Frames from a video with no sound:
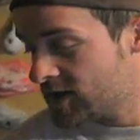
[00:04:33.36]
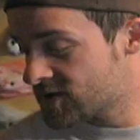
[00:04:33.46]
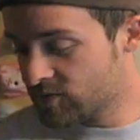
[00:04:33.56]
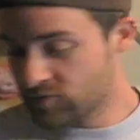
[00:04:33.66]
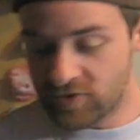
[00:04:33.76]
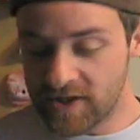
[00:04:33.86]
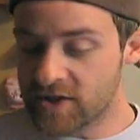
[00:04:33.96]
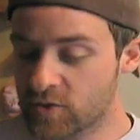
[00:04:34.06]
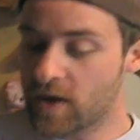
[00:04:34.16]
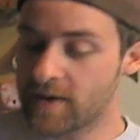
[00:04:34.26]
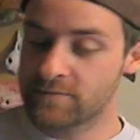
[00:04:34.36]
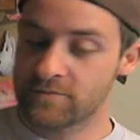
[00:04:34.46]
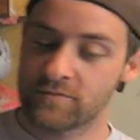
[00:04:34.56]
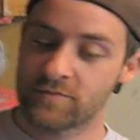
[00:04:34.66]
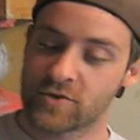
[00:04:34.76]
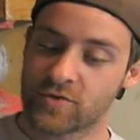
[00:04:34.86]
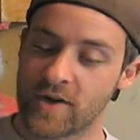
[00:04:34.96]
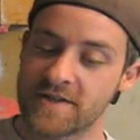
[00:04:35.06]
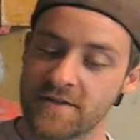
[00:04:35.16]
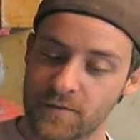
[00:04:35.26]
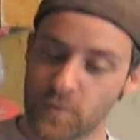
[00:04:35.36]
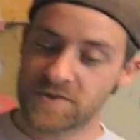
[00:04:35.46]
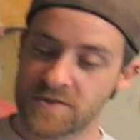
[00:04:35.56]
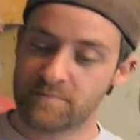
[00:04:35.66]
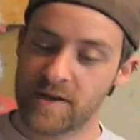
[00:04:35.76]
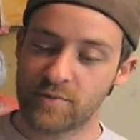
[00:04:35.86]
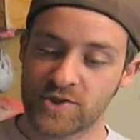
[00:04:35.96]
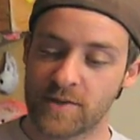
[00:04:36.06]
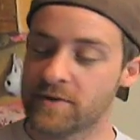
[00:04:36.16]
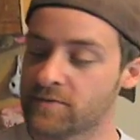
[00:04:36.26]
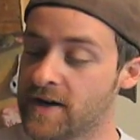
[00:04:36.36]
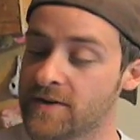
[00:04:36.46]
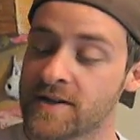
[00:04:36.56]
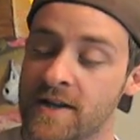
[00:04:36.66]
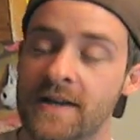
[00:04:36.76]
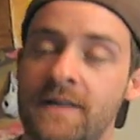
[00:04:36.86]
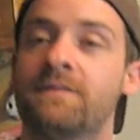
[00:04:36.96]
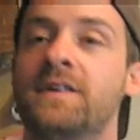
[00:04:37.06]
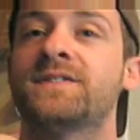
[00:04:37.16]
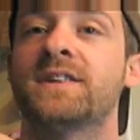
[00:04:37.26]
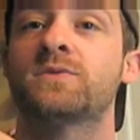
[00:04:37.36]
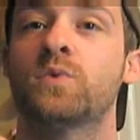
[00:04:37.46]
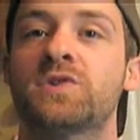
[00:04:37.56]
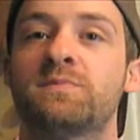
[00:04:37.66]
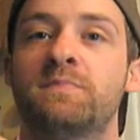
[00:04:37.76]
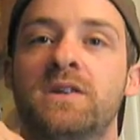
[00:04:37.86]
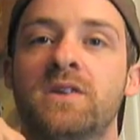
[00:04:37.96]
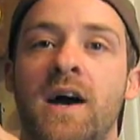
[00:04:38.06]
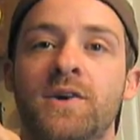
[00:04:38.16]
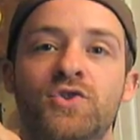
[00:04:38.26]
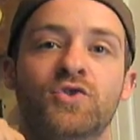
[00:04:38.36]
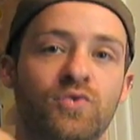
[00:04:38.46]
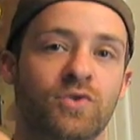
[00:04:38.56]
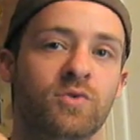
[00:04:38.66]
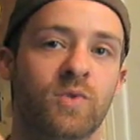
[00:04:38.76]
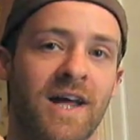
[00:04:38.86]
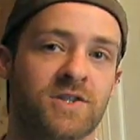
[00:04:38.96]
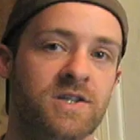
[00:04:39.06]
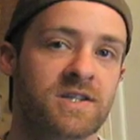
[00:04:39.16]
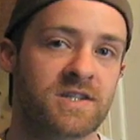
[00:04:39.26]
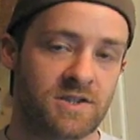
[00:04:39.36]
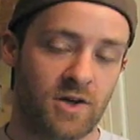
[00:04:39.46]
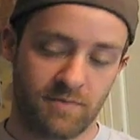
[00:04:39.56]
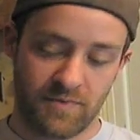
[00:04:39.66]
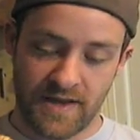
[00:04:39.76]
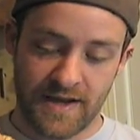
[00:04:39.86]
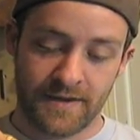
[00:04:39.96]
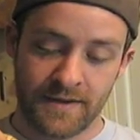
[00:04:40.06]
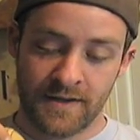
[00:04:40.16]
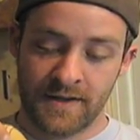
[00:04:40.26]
some really quite crazy forces and people jumping around, these things will spin. A screw will actually stop that.